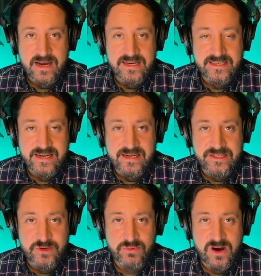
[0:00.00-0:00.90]

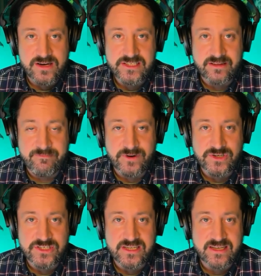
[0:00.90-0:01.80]
1982 brought us the
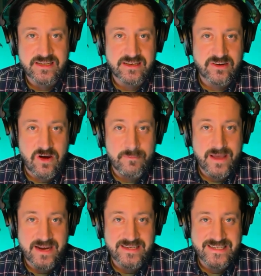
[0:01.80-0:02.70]
first
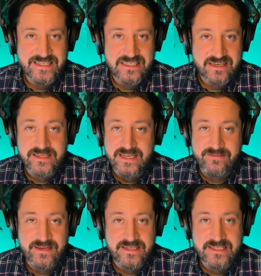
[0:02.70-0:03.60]
compact disc.
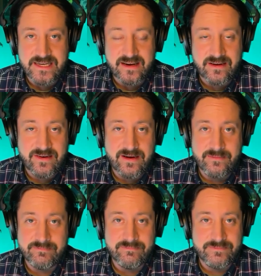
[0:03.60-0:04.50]
TV
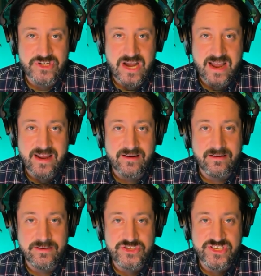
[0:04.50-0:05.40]
sitcom giant
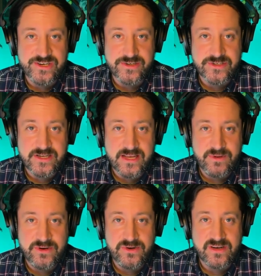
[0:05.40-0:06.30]
Cheers
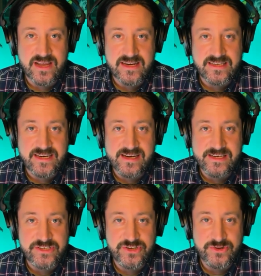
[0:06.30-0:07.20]
debuted in
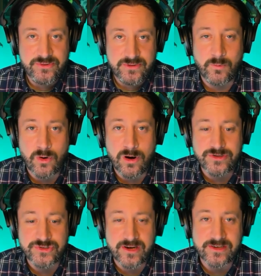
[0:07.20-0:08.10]
1982. War
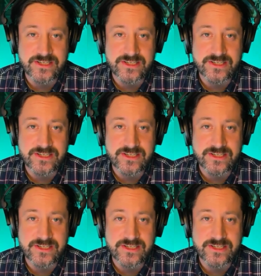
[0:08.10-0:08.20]
on Drugs